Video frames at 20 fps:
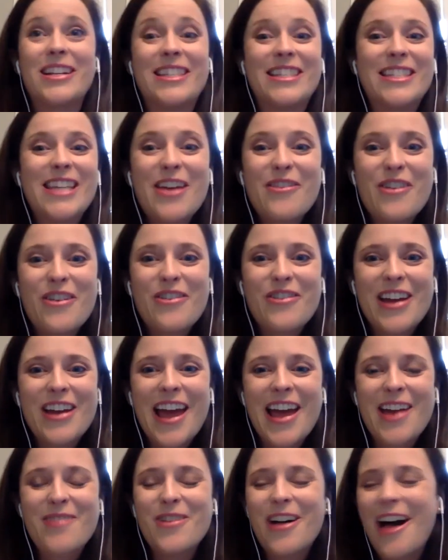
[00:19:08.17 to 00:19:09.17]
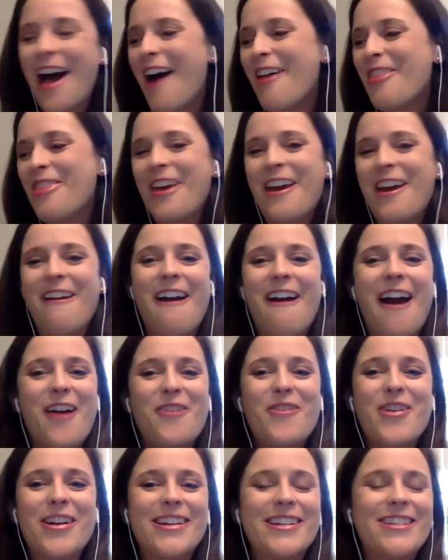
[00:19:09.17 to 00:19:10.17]
save every animal out there. I
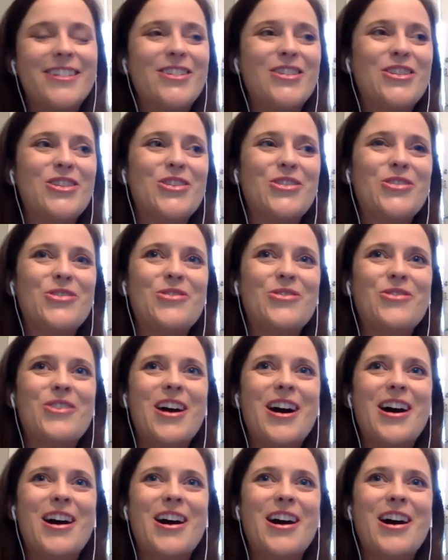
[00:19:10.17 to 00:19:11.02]
wanted to